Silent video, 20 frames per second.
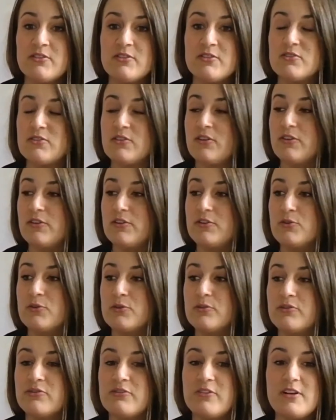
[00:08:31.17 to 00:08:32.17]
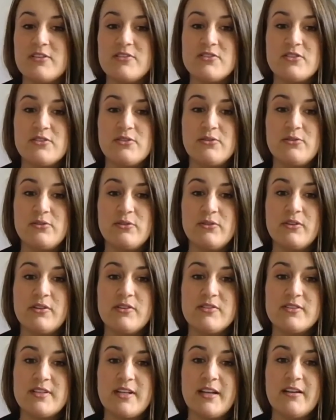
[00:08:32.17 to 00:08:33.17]
So in order for us to
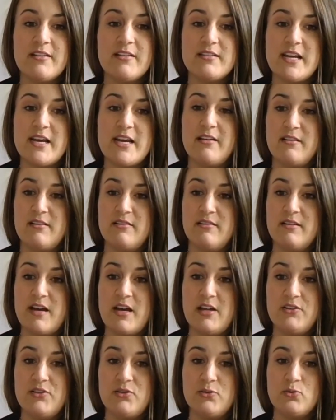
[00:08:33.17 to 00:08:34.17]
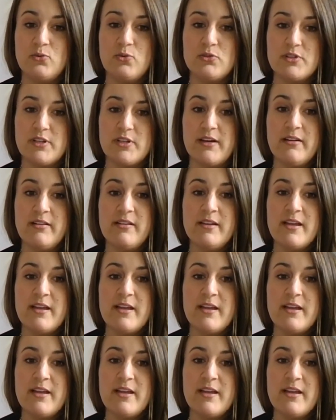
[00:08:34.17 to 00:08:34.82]
sink down underwater,